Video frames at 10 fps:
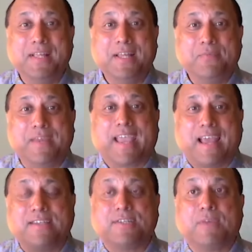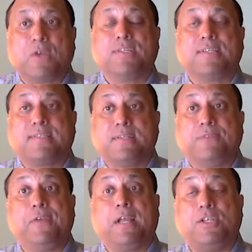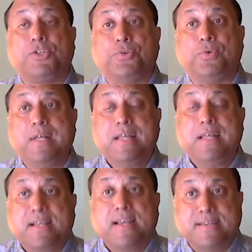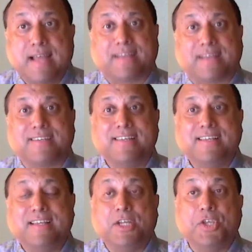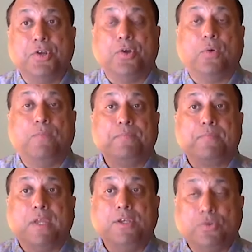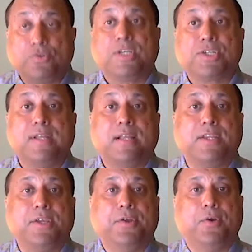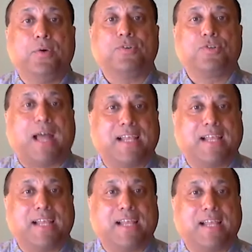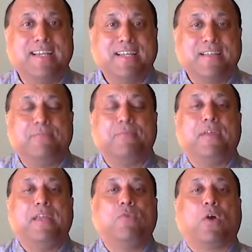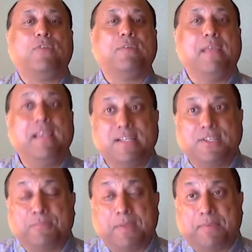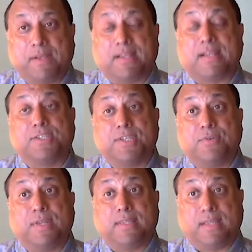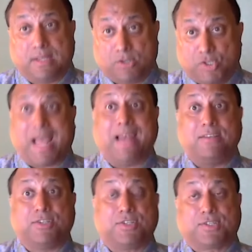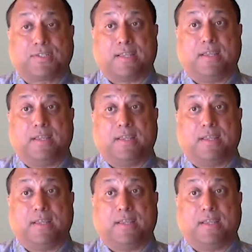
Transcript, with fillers: We can't, because it's difficult to conduct, nutritional, trials involving millions of people, considering the challenges